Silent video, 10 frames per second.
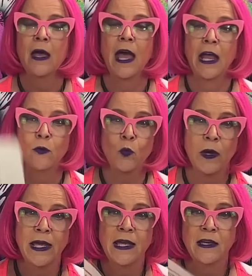And
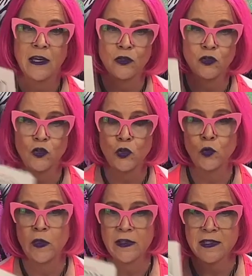we can
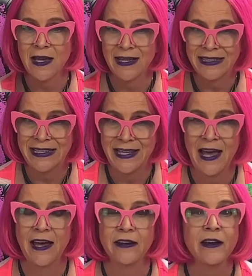do this
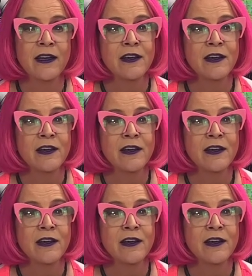again.